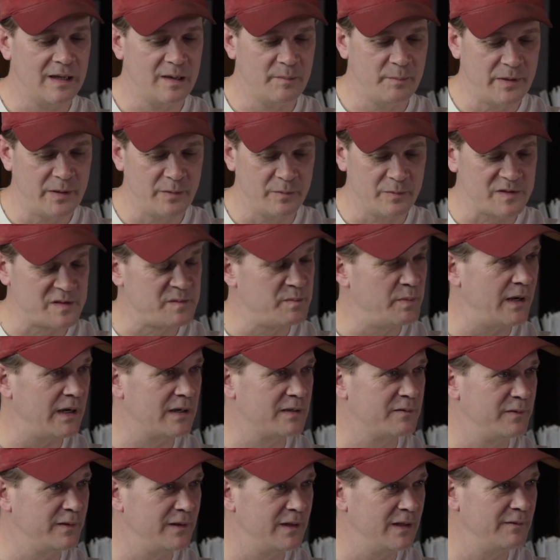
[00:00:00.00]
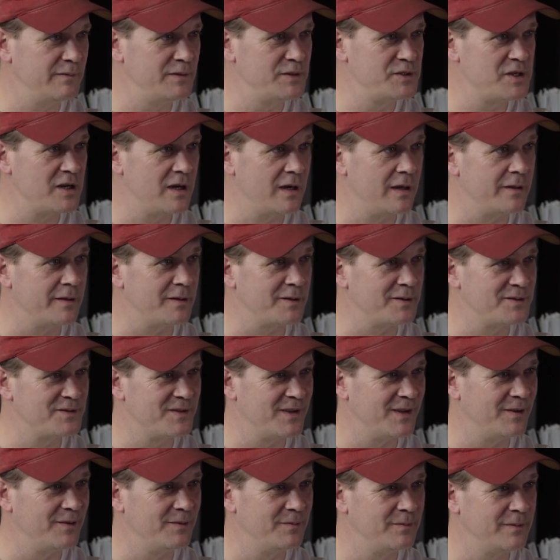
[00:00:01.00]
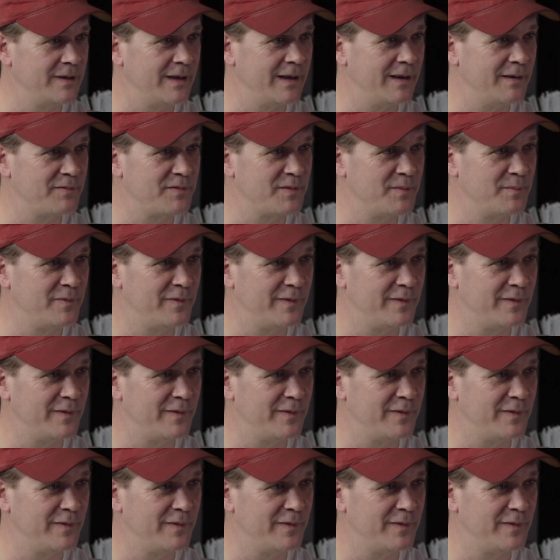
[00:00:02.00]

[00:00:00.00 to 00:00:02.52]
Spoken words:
got to be respectful of each other, and have some